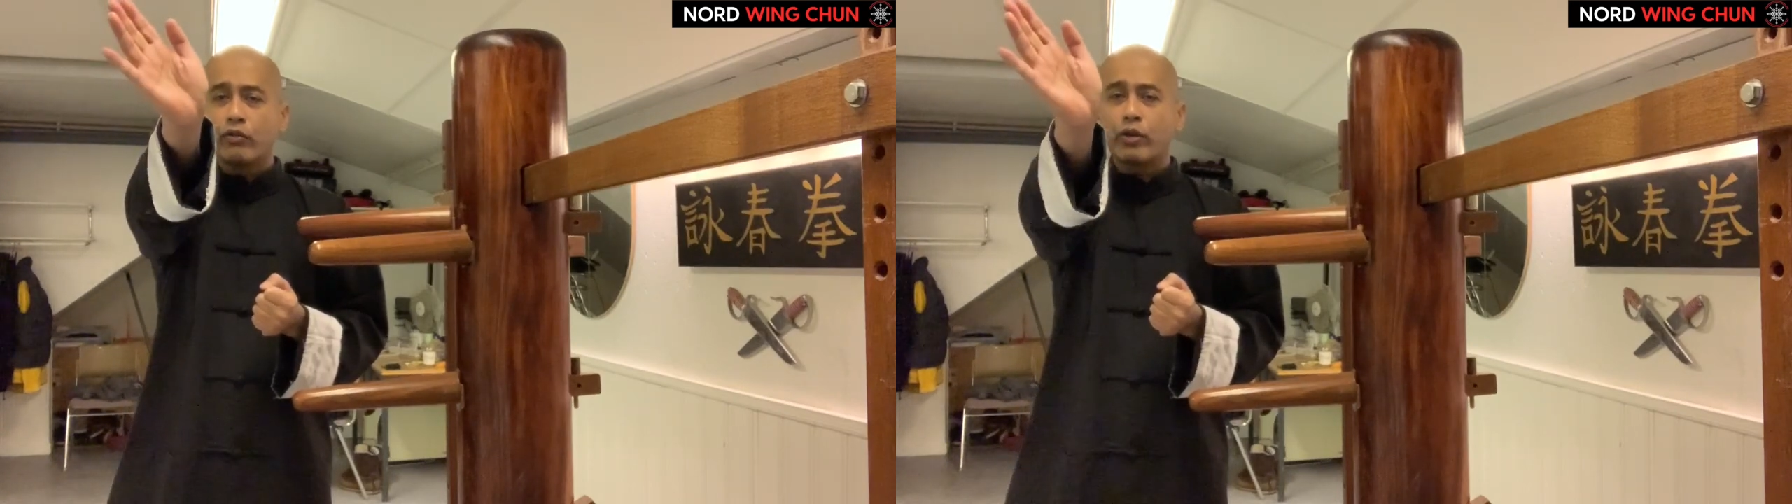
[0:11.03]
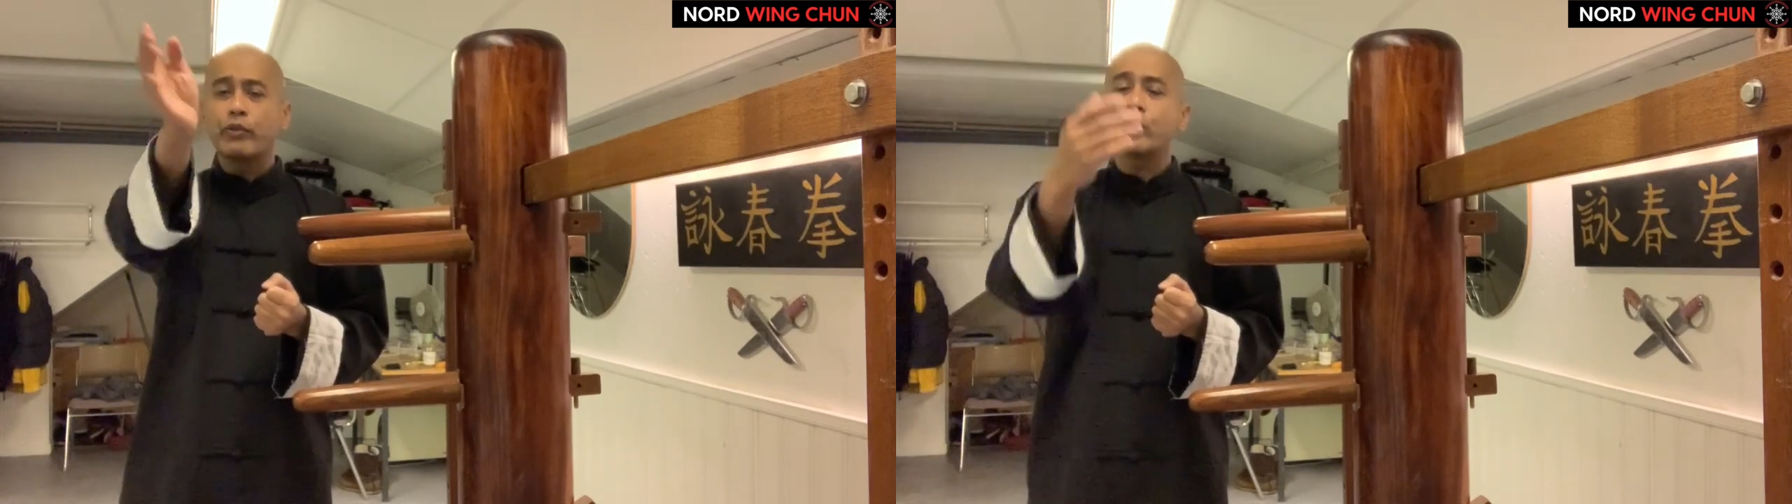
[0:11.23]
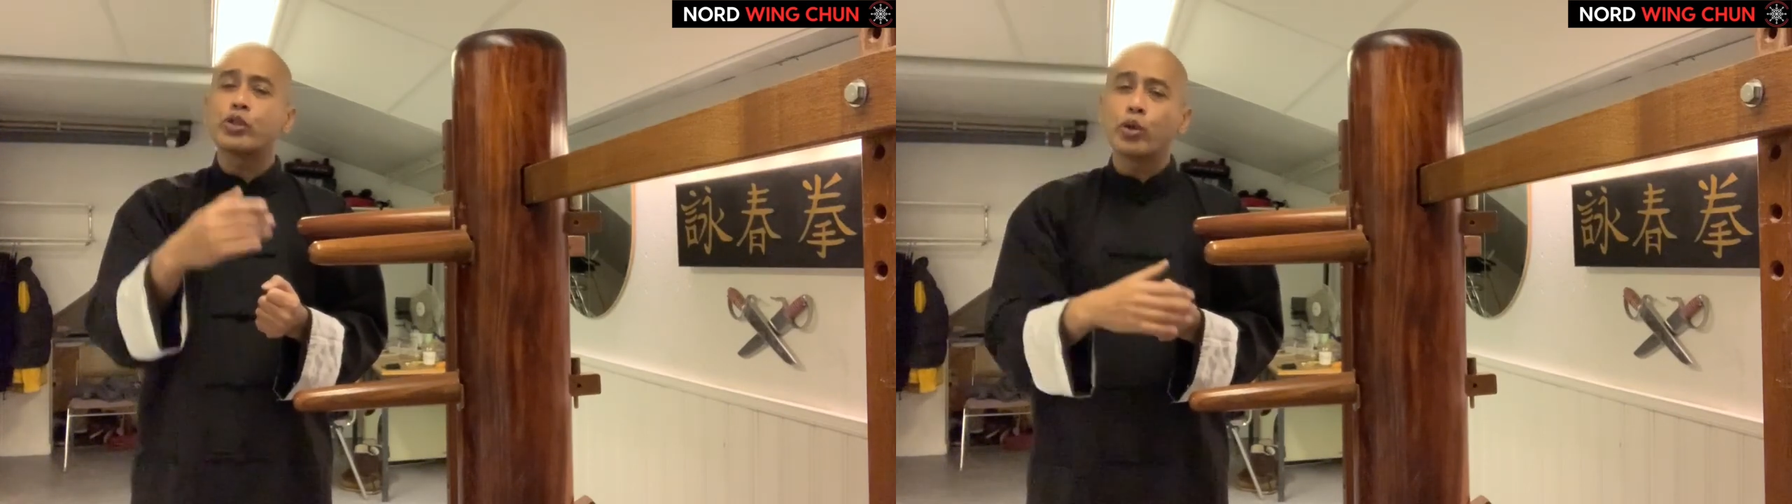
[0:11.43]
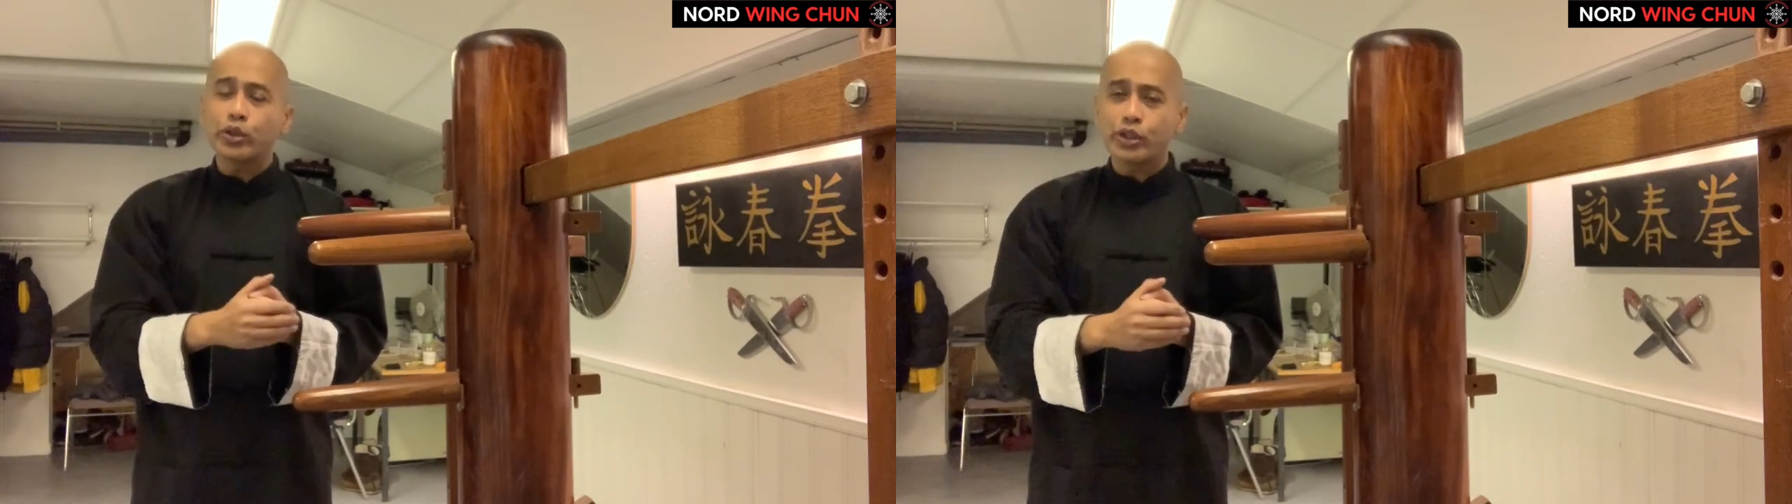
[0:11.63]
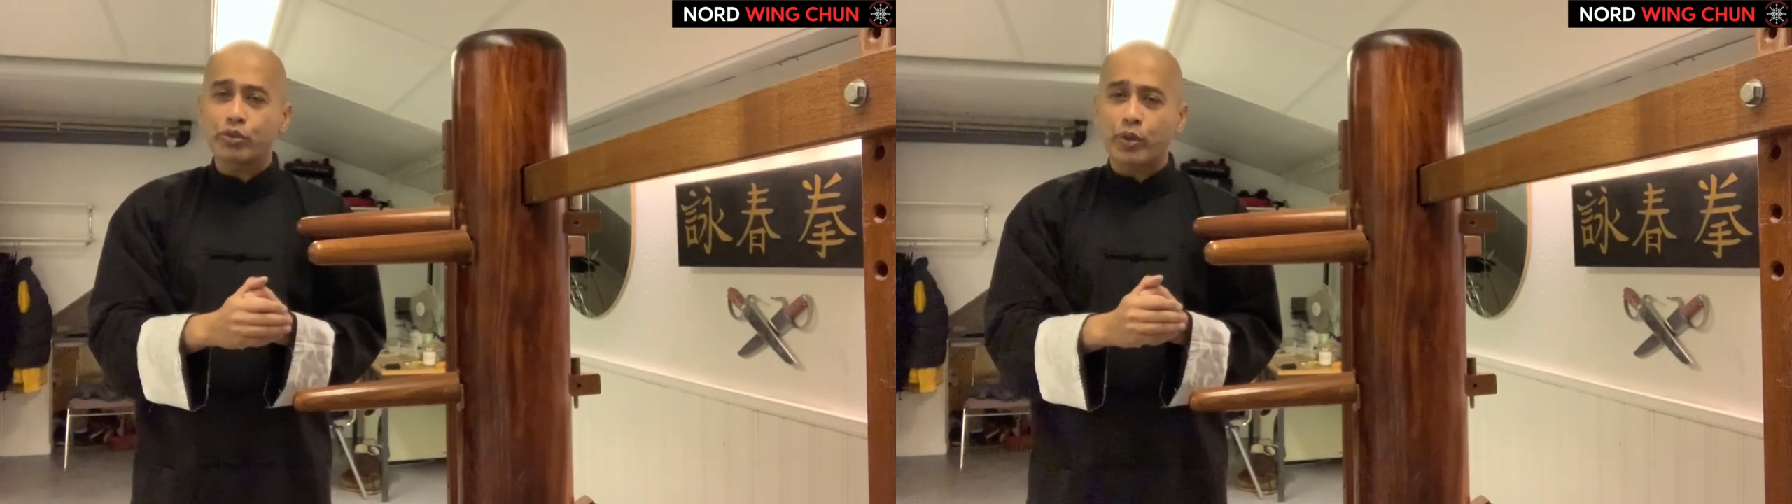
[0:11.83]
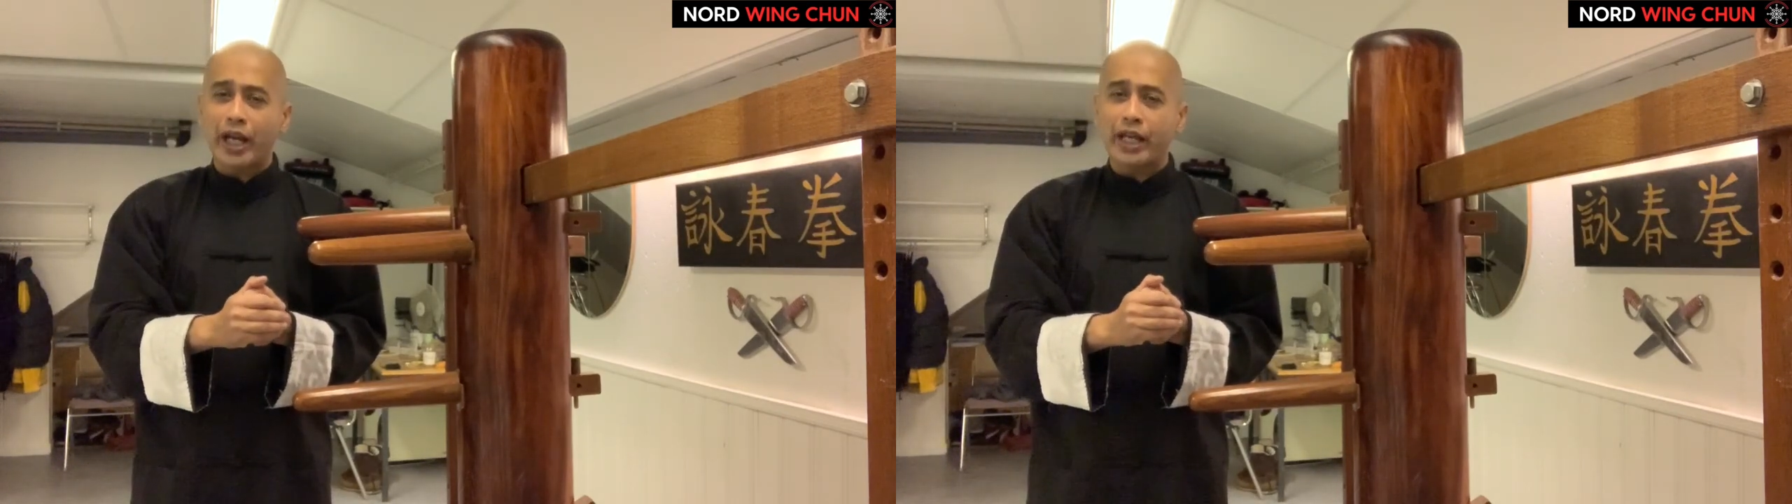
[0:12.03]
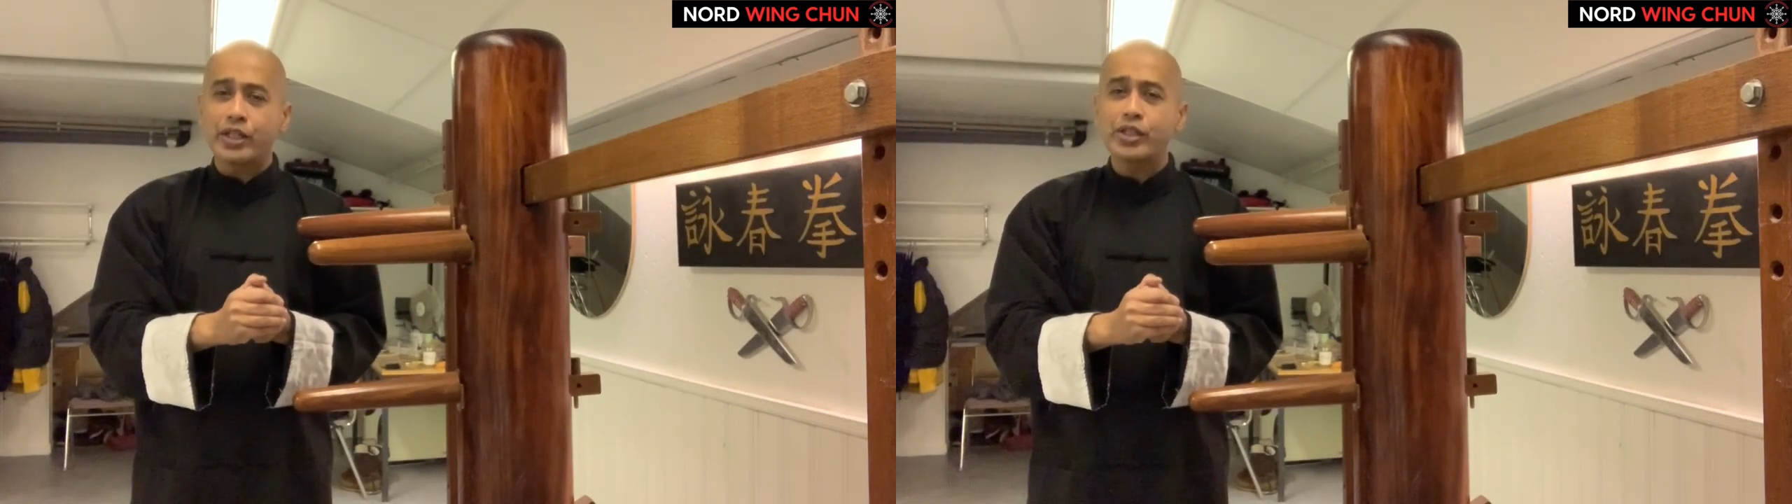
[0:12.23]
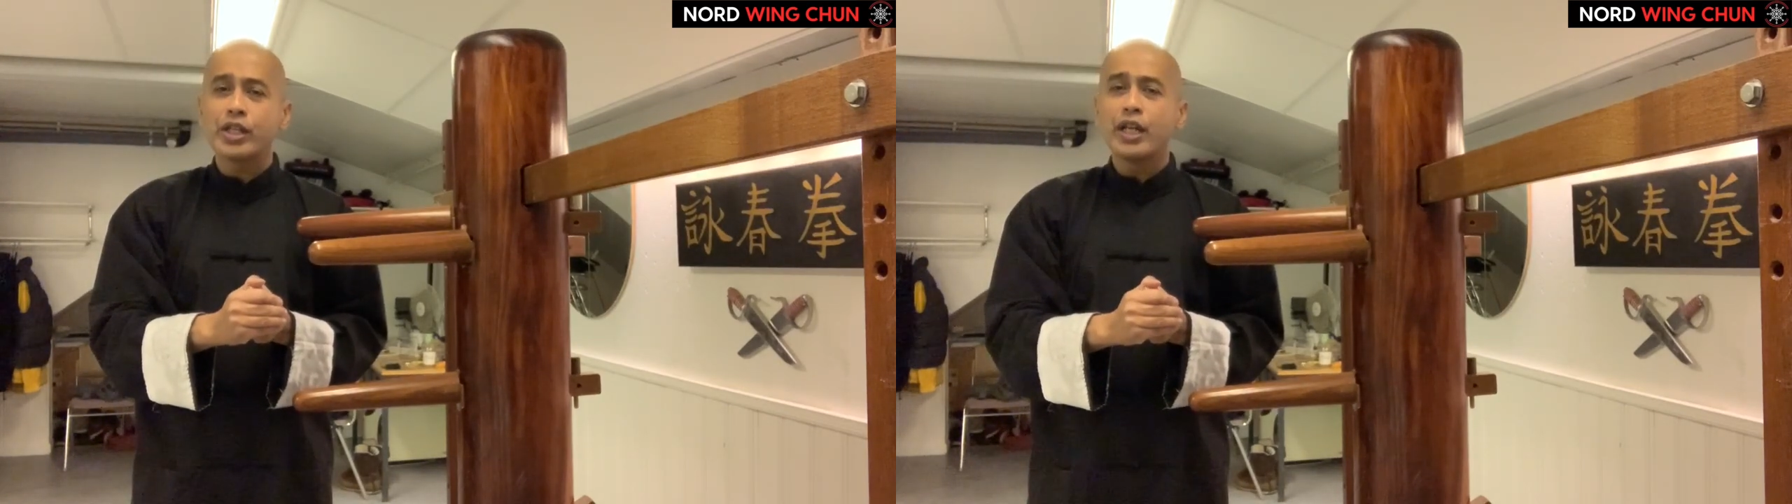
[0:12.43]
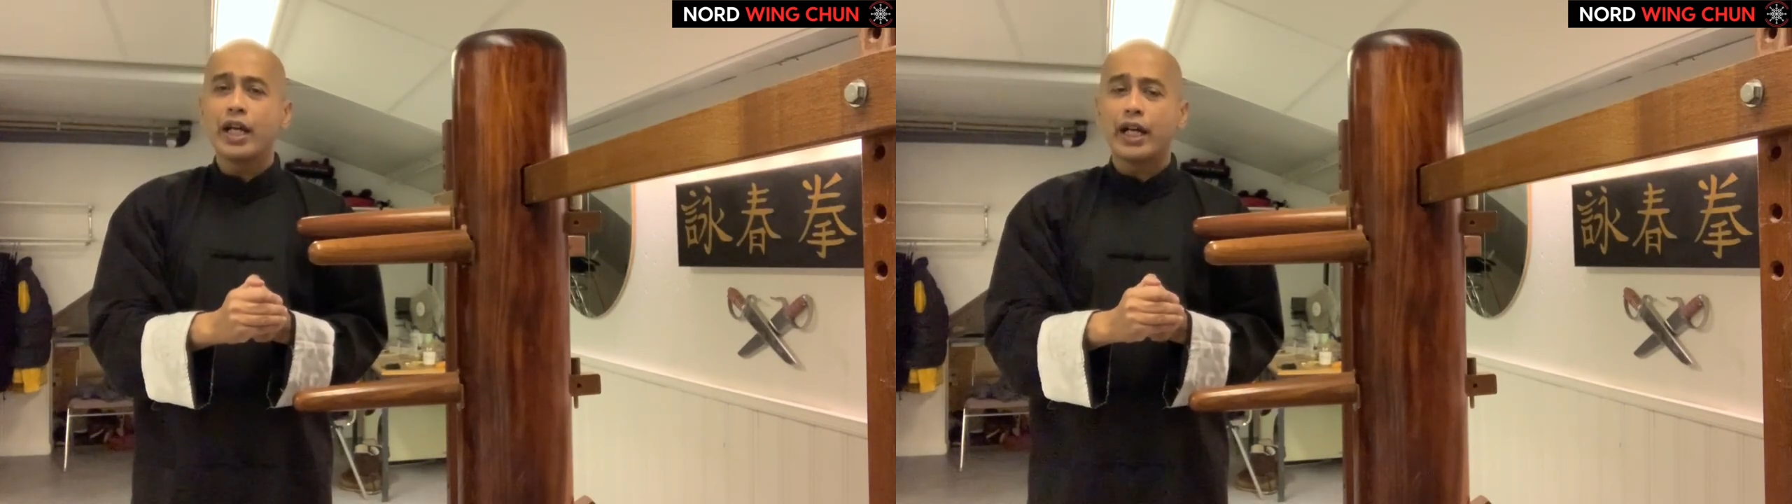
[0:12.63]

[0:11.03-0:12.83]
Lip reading: from the shortest range